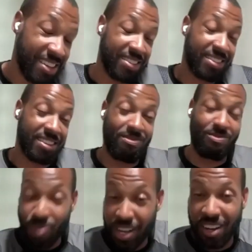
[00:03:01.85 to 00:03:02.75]
And I was like,
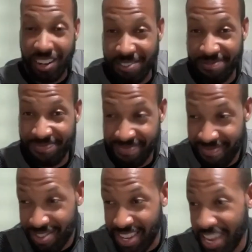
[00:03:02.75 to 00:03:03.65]
well,
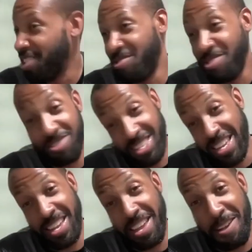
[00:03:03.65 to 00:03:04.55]
can't do it on
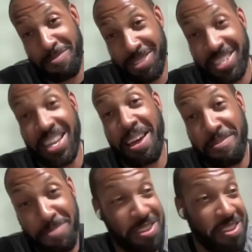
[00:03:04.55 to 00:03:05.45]
Steadicam. It's got to
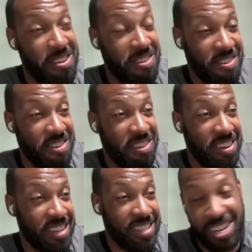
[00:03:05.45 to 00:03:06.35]
be
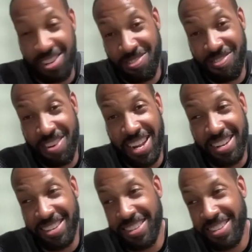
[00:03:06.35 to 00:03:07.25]
on a techno
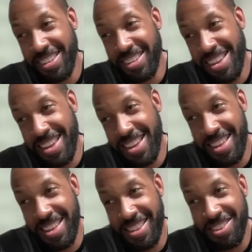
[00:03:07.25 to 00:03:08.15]
crane.
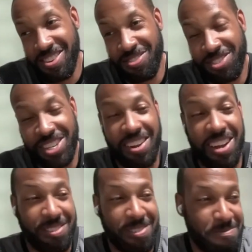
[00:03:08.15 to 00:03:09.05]
And, you know, shout
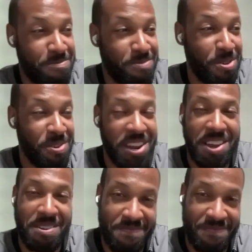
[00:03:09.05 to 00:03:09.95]
out to
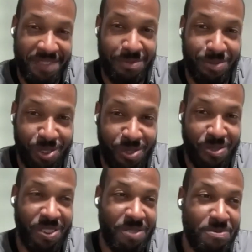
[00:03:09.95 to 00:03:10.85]
Procam. I'm
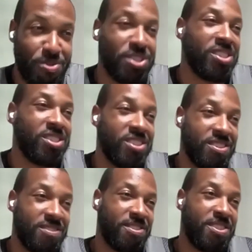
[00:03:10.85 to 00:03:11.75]
so
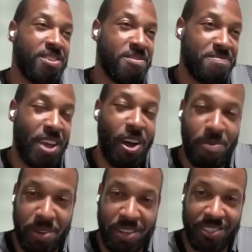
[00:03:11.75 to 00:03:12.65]
appreciative for them
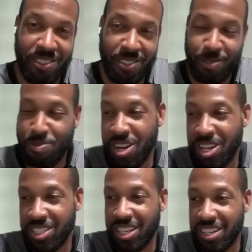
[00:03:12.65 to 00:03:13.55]
helping us on this
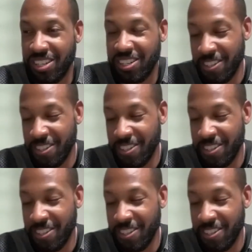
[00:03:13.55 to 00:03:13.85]
project.